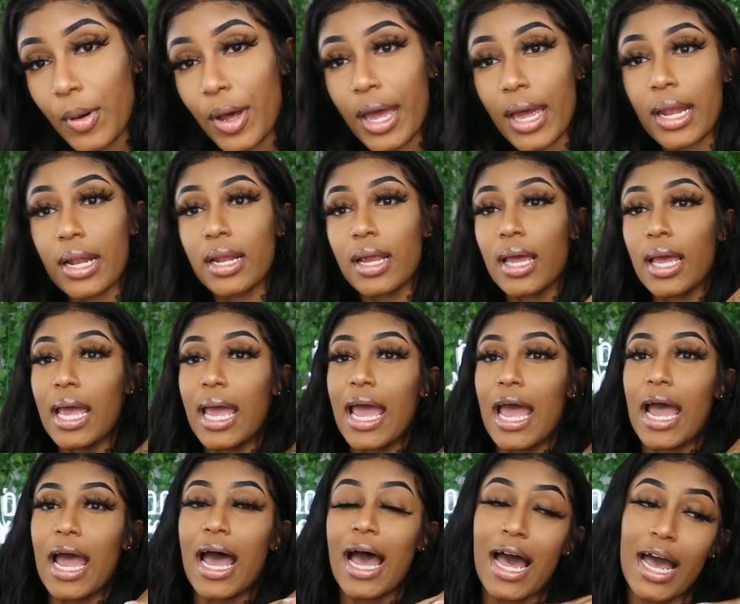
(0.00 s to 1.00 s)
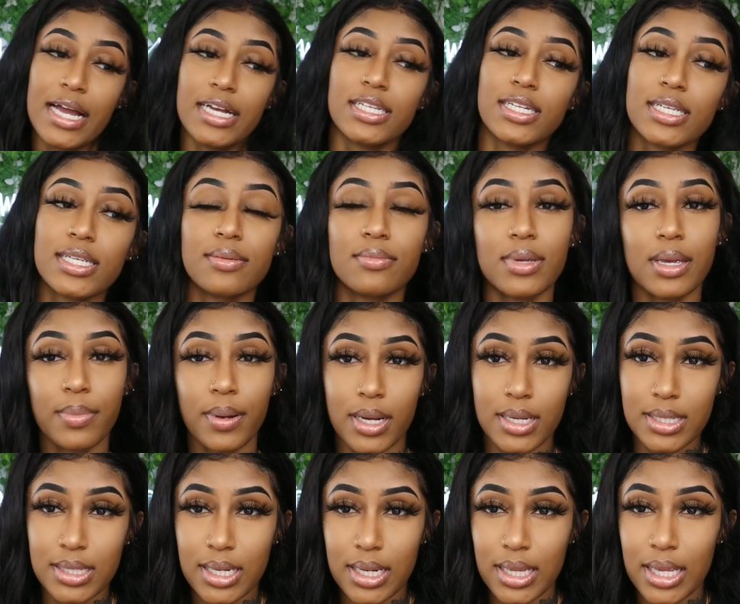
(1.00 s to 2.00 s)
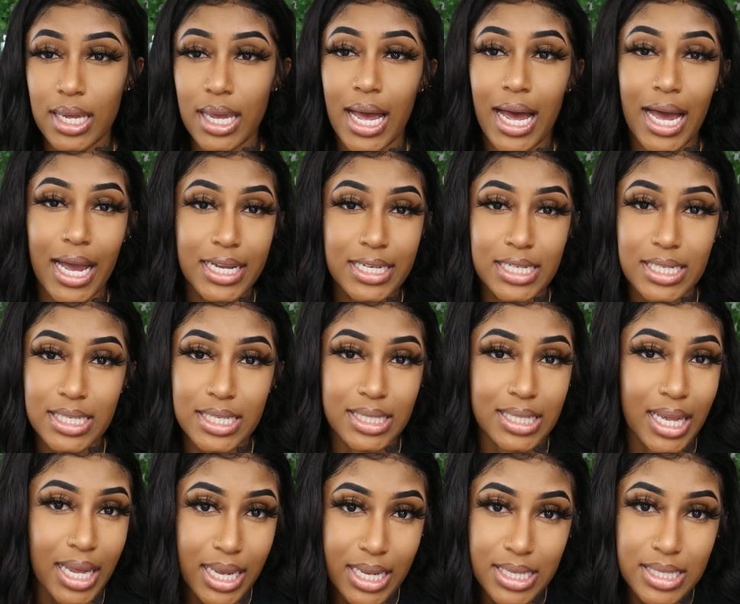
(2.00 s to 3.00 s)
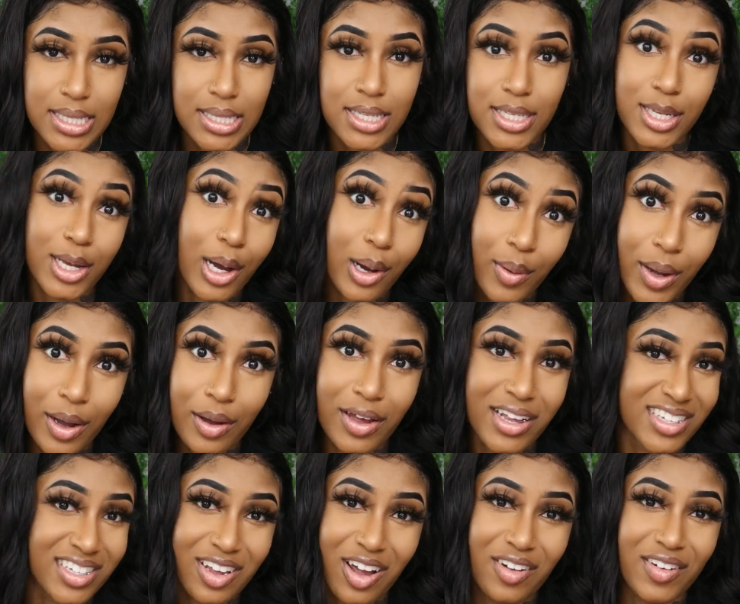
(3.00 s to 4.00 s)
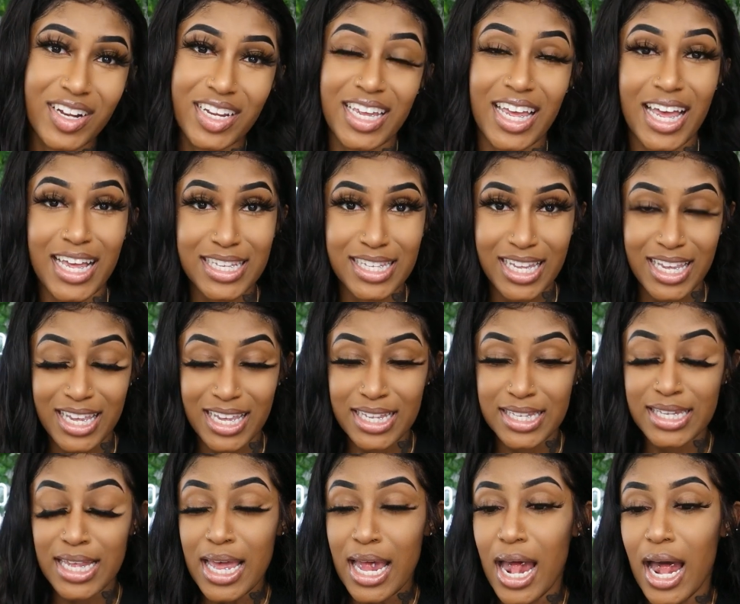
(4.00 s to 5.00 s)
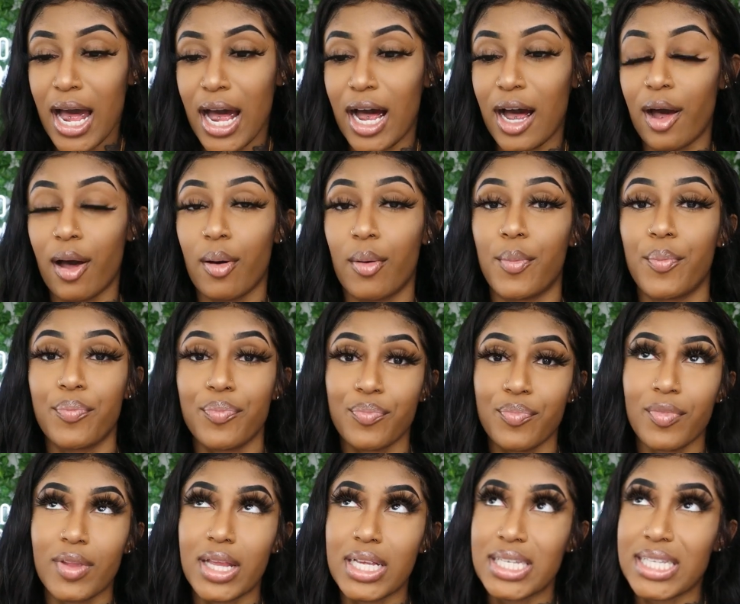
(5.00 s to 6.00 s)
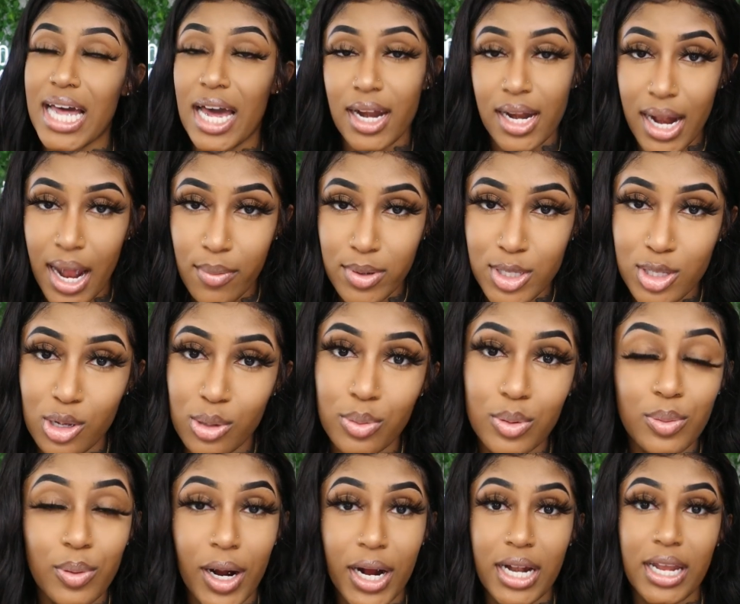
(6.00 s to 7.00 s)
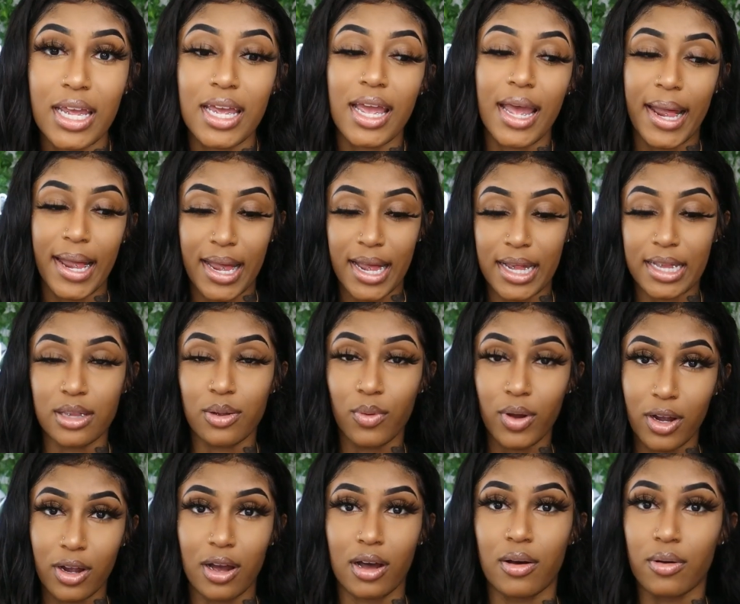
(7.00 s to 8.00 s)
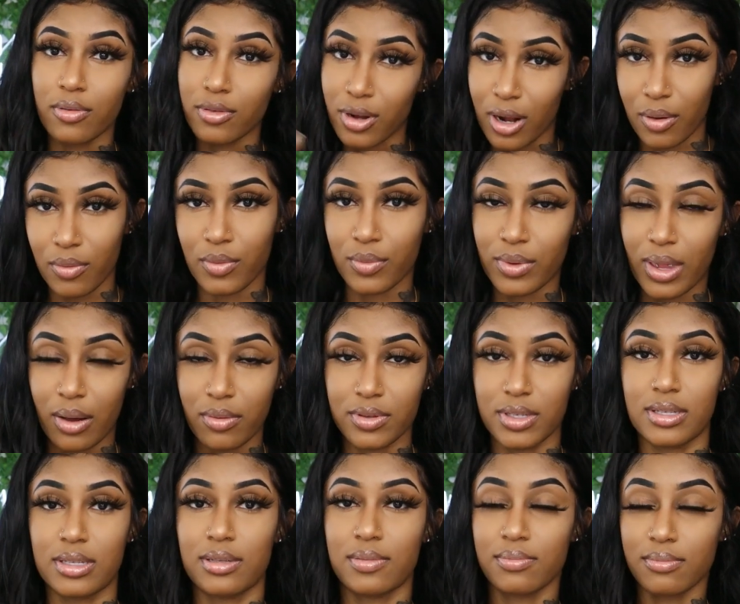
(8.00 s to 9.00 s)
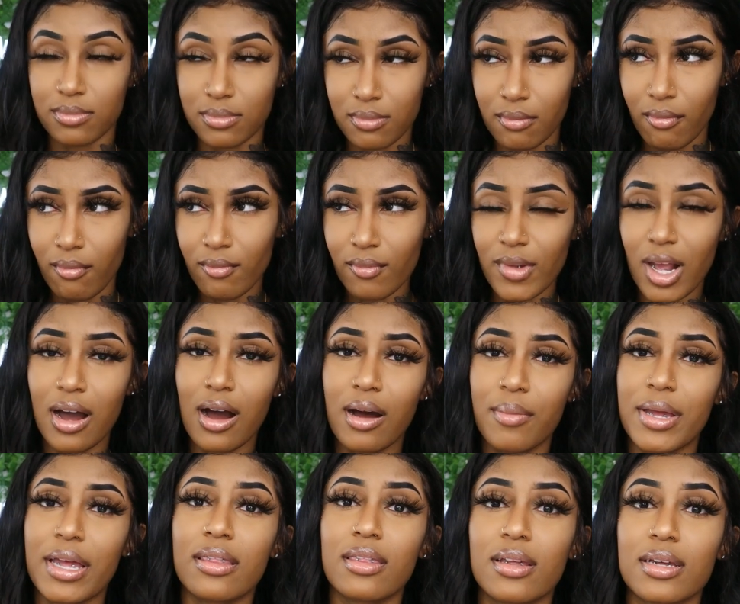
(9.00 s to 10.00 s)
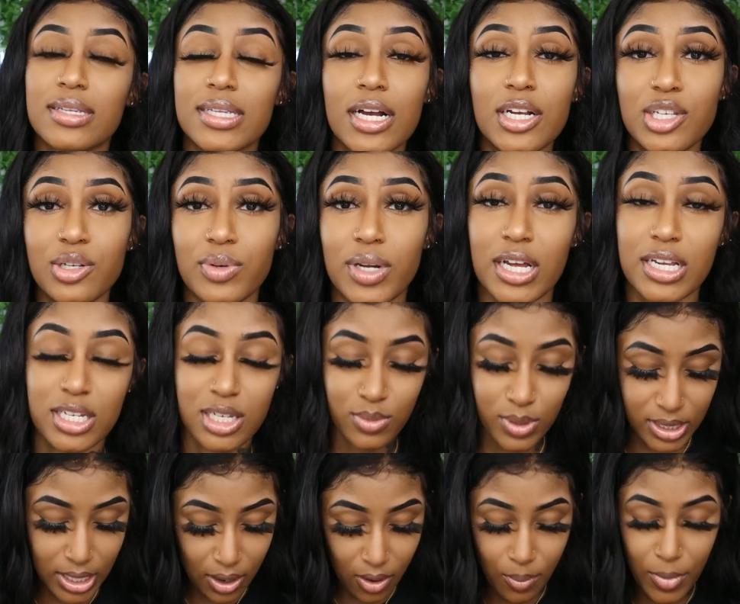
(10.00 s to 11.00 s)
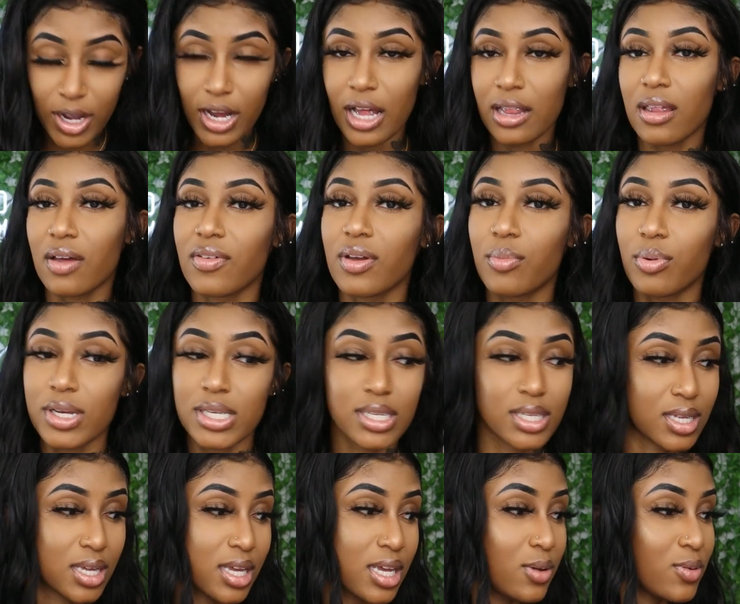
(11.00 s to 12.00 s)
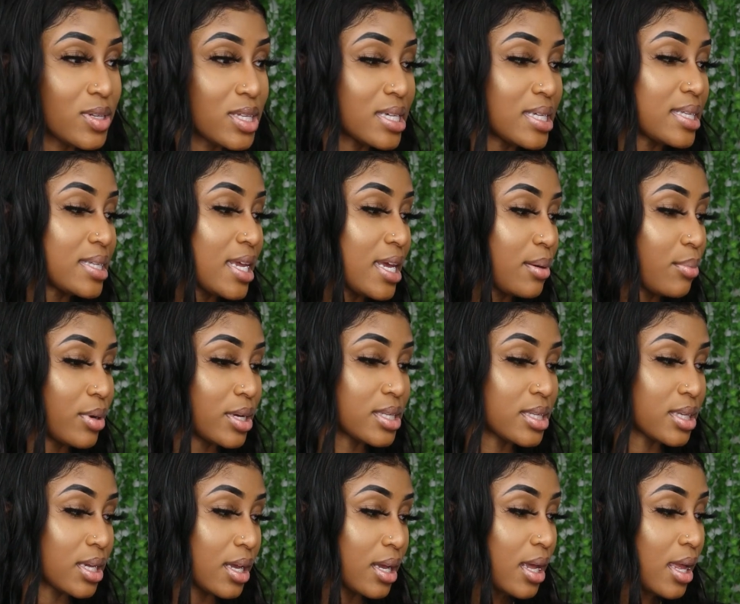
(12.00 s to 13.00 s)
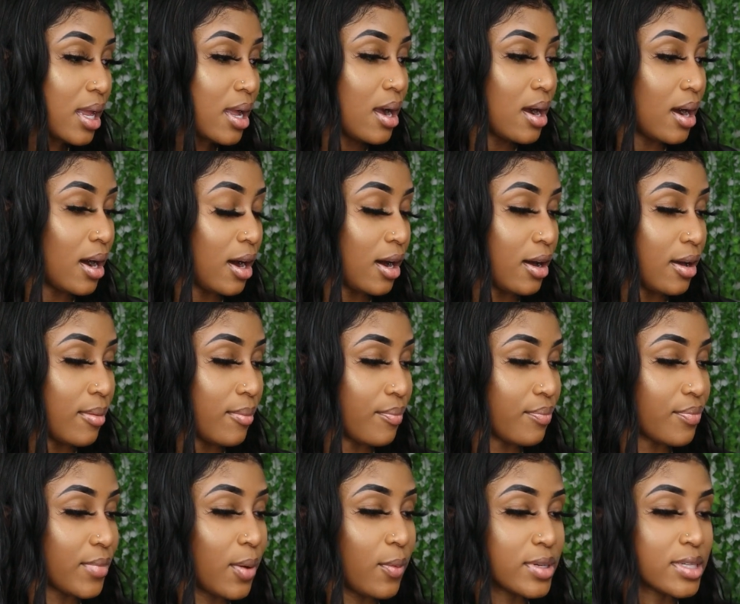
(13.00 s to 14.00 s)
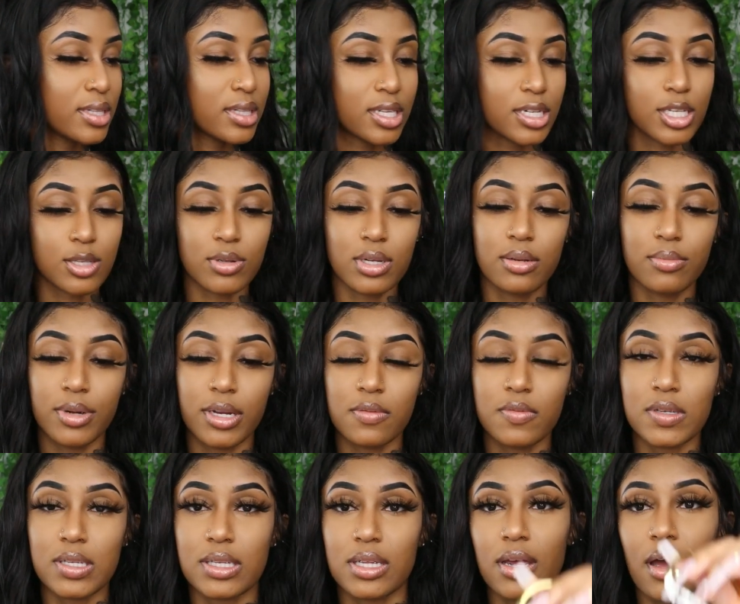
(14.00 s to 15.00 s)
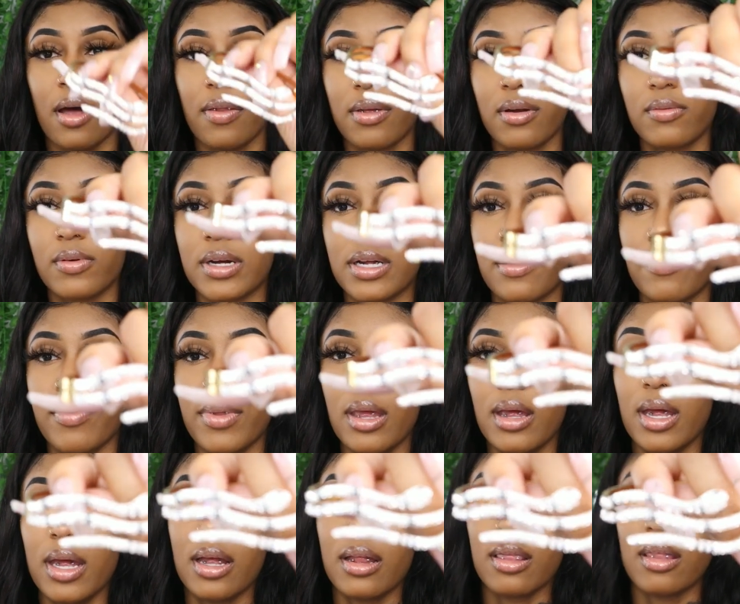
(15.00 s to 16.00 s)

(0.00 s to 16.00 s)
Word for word: But I just, me personally, I just like to go out as already as is. Saturday I went to a pool party, and the one girl, you know, that was in the section with us, she was like, oh my god, I love your bracelet. It was a snake bracelet. It wasn't this one, but it was the other one.